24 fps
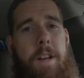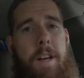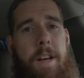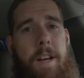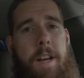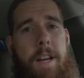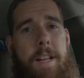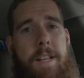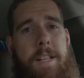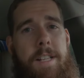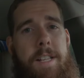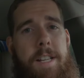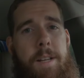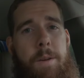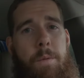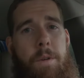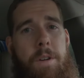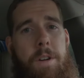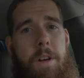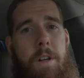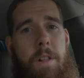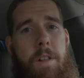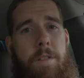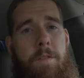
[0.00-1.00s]
tonight, see
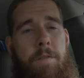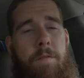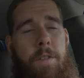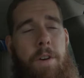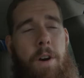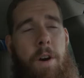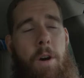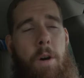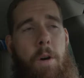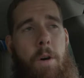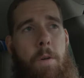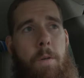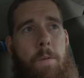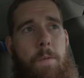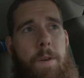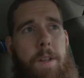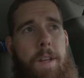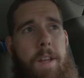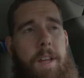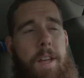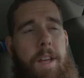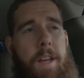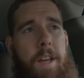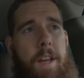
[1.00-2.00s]
what all
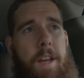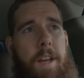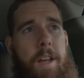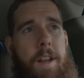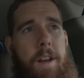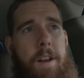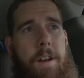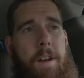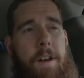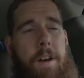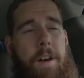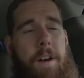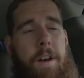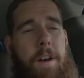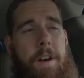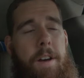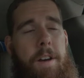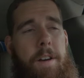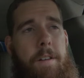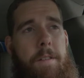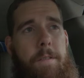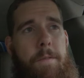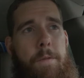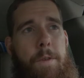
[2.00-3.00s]
involved in
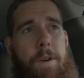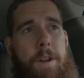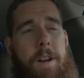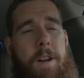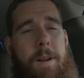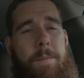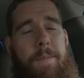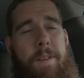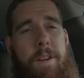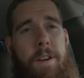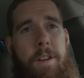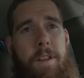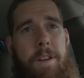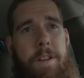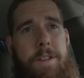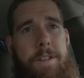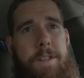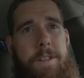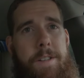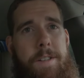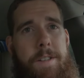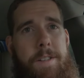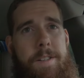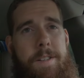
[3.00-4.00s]
freeing up the
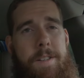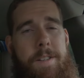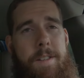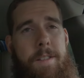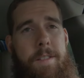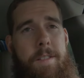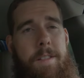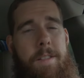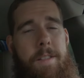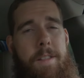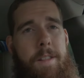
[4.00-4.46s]
clutches.